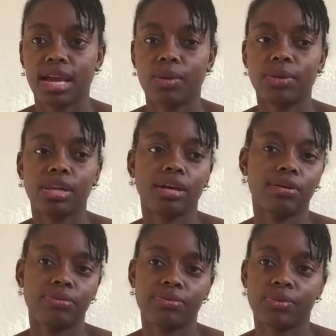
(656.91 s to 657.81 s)
I would
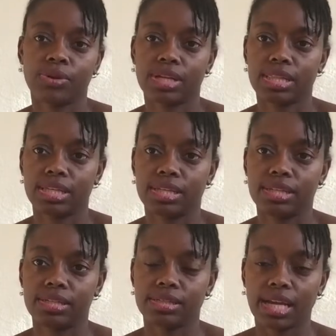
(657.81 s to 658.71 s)
love for
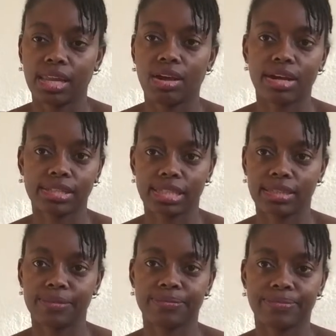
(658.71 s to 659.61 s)
the dialogue to
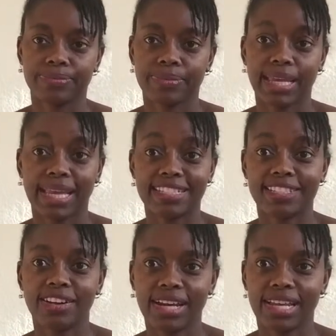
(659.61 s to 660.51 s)
get
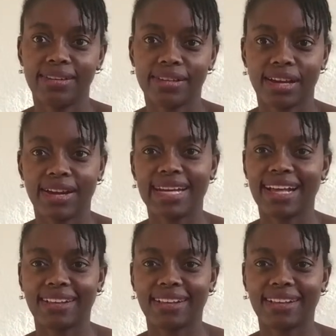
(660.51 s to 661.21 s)
started. All right, I'll